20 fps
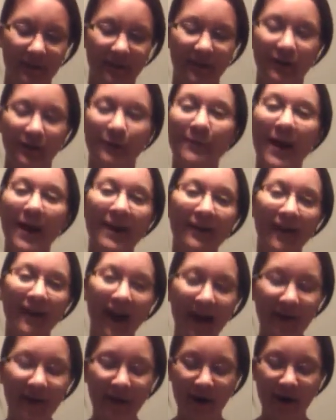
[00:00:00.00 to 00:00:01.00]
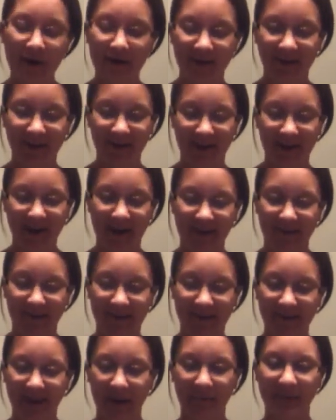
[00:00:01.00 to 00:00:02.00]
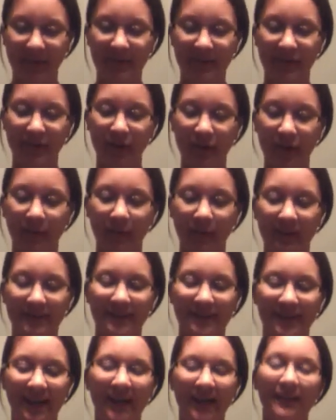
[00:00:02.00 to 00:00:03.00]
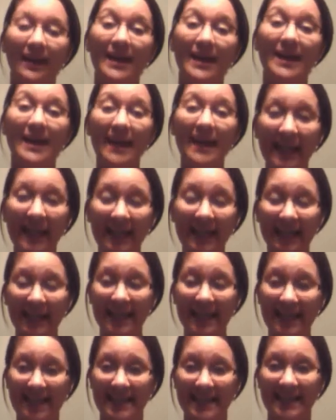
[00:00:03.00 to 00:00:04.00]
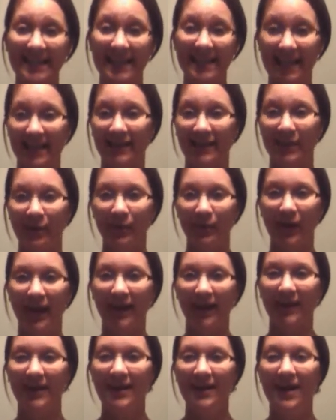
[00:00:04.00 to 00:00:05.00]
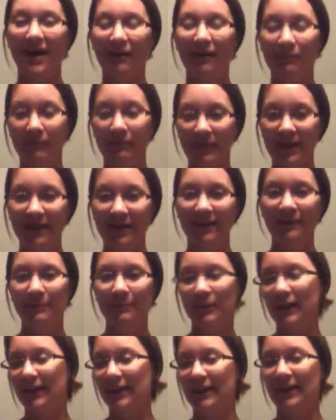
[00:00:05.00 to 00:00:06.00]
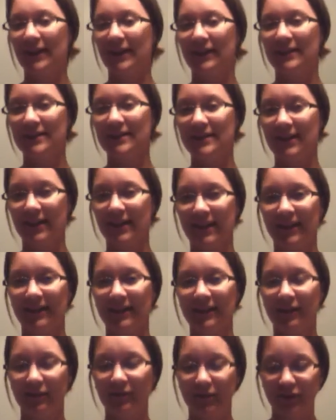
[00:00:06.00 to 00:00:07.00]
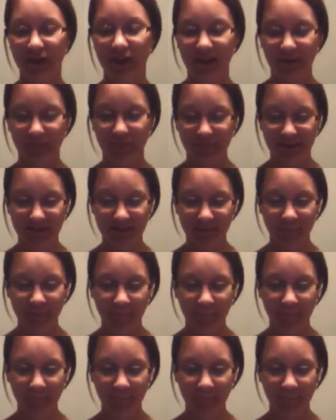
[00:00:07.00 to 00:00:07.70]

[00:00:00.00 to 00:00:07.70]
No matter how hard it got, I was determined to not let anything get in the way of me completing the study of James.